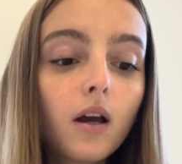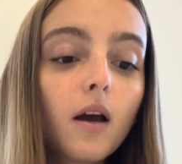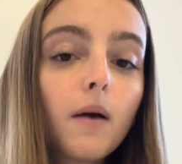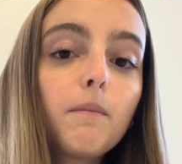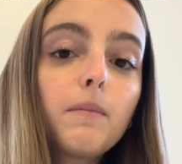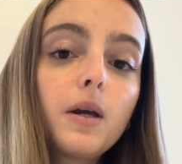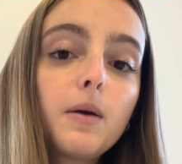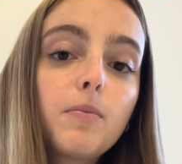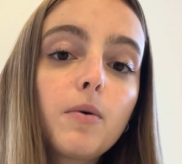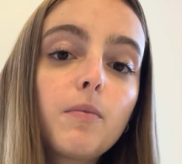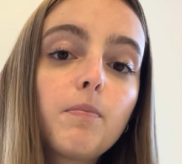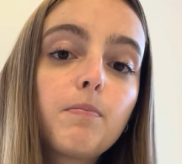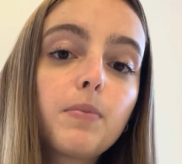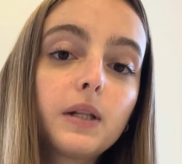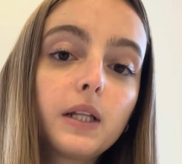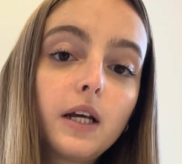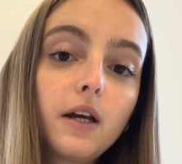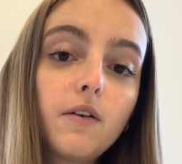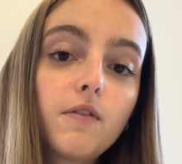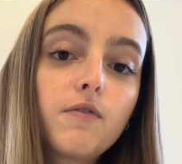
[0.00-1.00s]
People
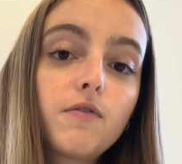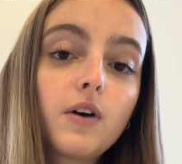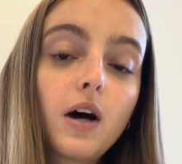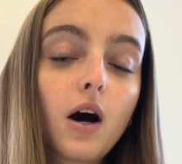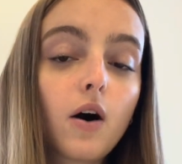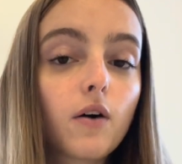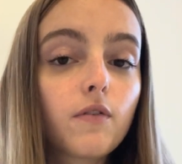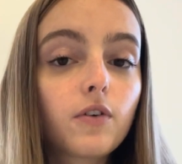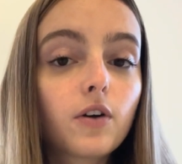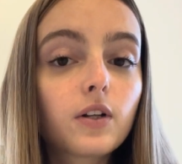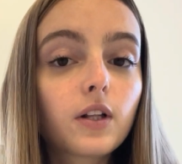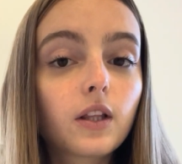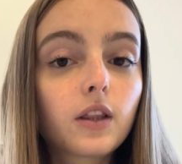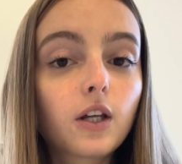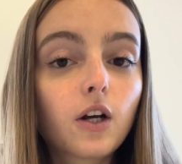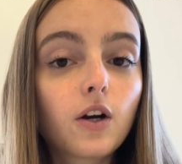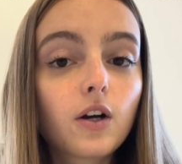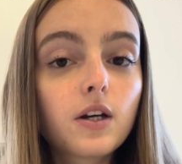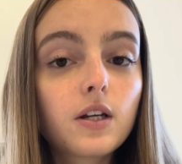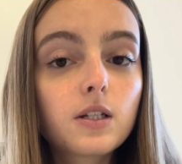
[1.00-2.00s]
believe, however, that
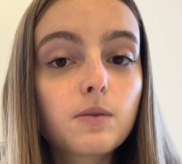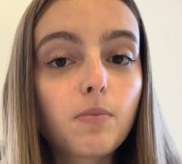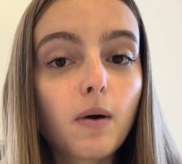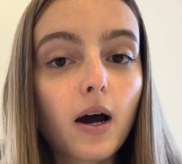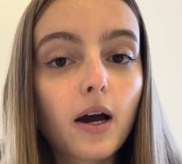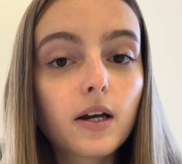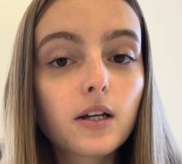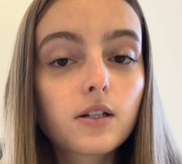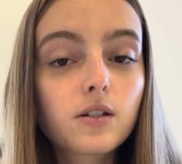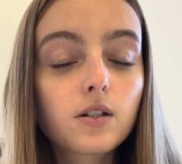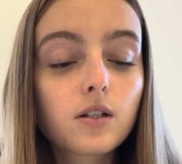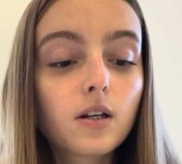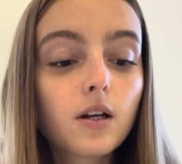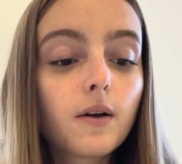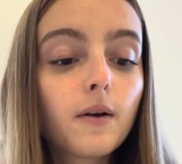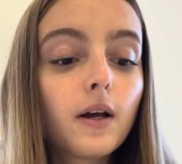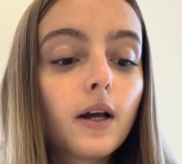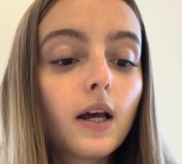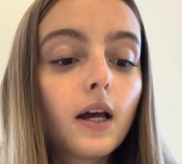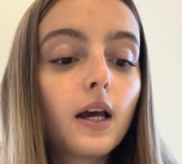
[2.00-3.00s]
there is bias
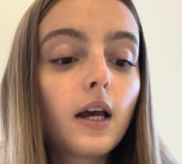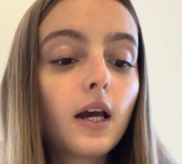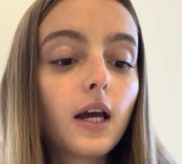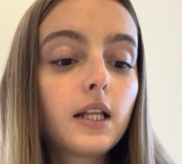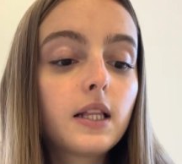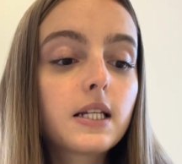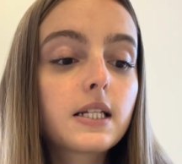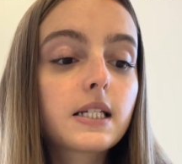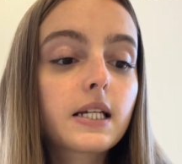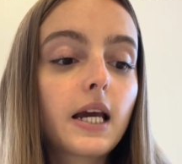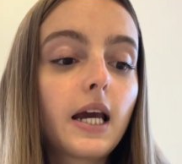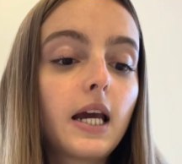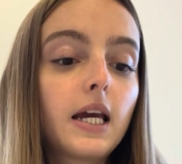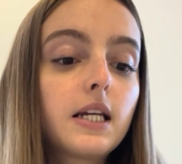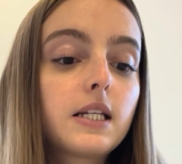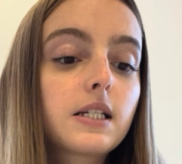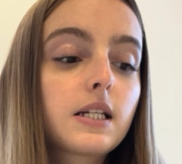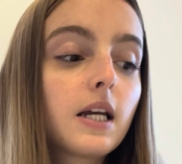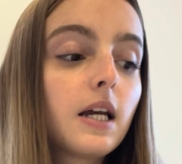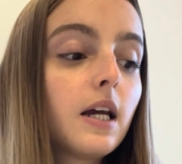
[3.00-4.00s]
in this
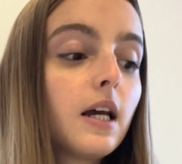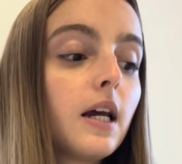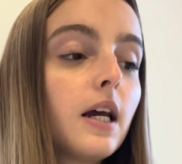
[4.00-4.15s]
case